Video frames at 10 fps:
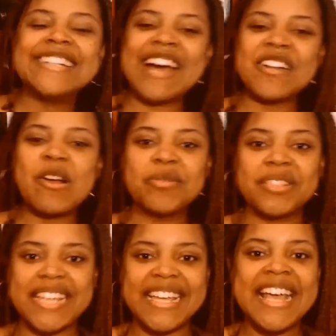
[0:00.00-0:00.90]
Not
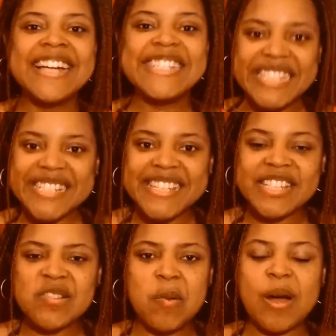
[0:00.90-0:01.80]
only does this
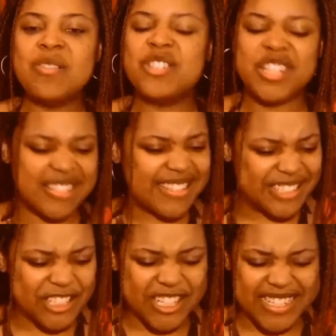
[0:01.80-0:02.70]
quote
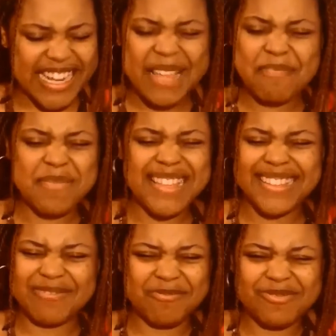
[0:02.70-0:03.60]
just hit
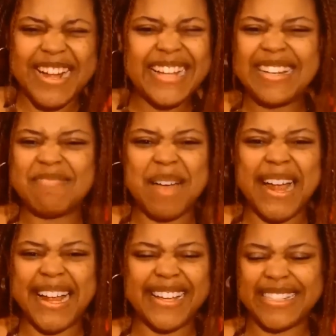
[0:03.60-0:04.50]
me right in my
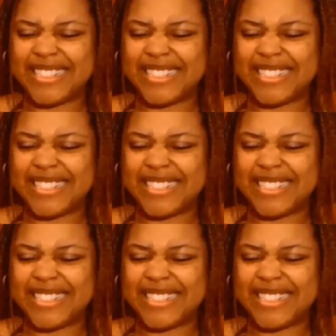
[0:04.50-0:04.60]
gut,